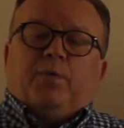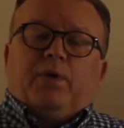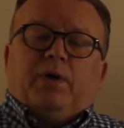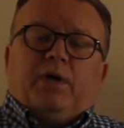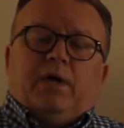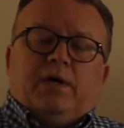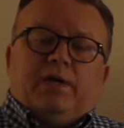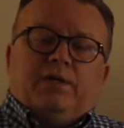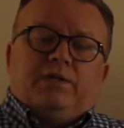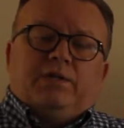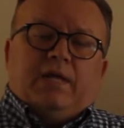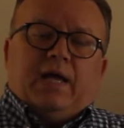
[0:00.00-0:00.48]
we're
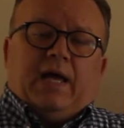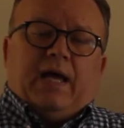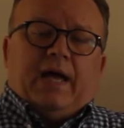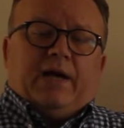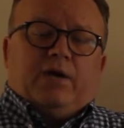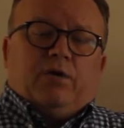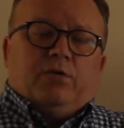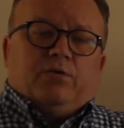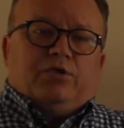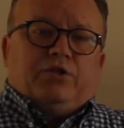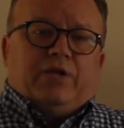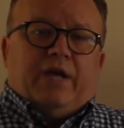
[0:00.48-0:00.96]
going to
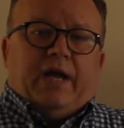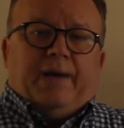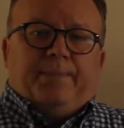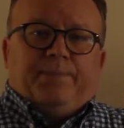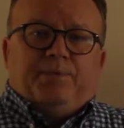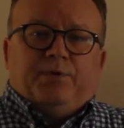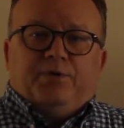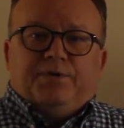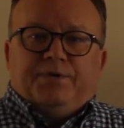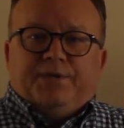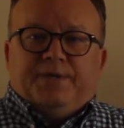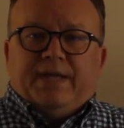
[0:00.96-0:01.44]
tackle
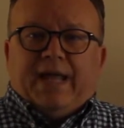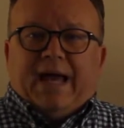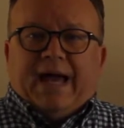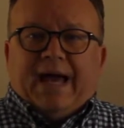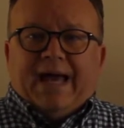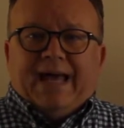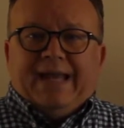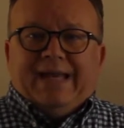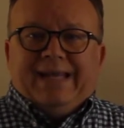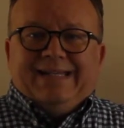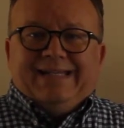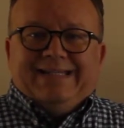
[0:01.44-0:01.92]
chapters
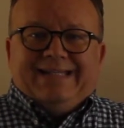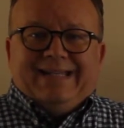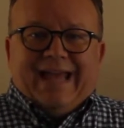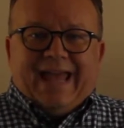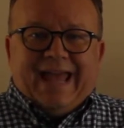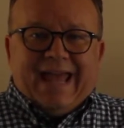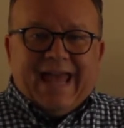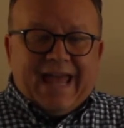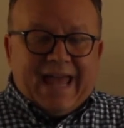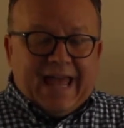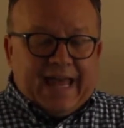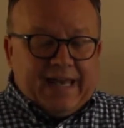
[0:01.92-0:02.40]
9 and
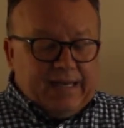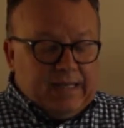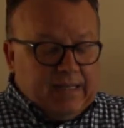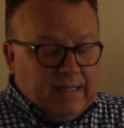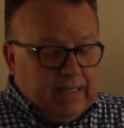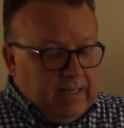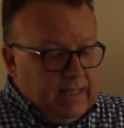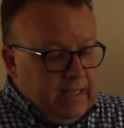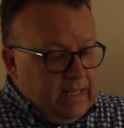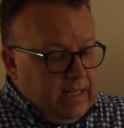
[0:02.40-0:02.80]
10,